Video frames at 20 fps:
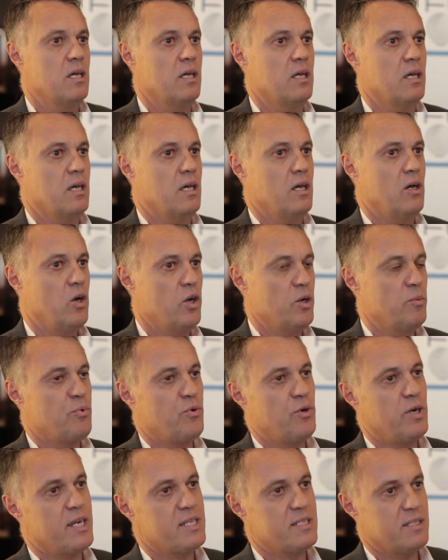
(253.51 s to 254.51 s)
oil
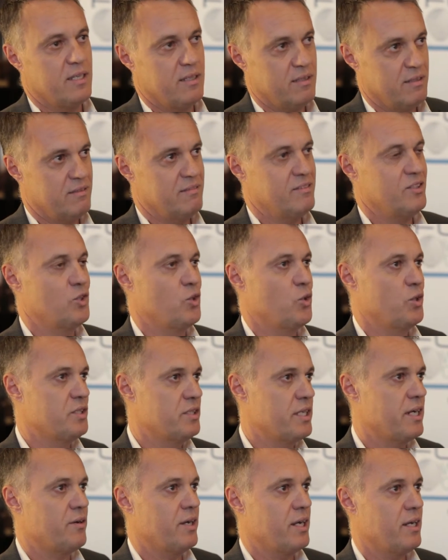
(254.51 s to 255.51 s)
price and
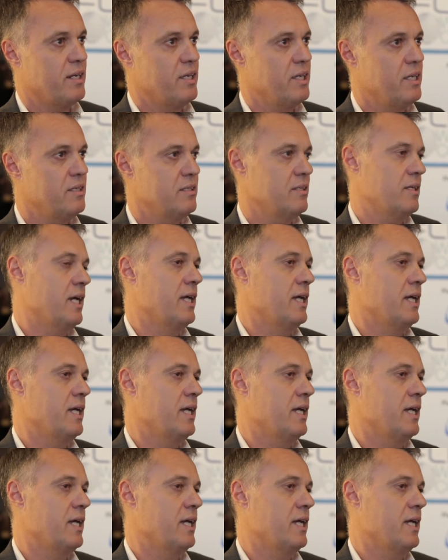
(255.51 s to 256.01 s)
indirectly